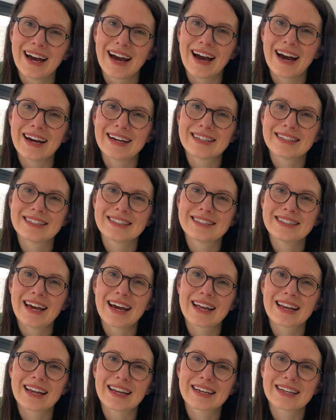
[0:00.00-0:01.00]
And
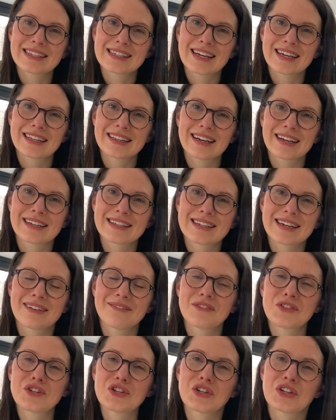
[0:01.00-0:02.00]
yeah, like I say, thanks
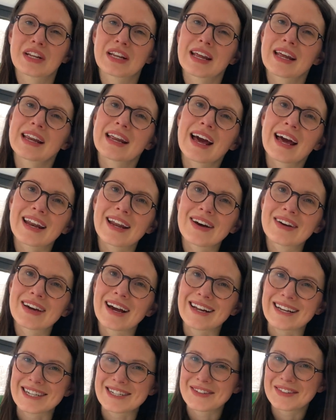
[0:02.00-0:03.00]
again for tuning in, and I'll
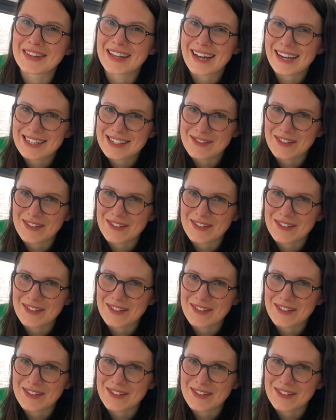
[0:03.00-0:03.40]
catch you in the next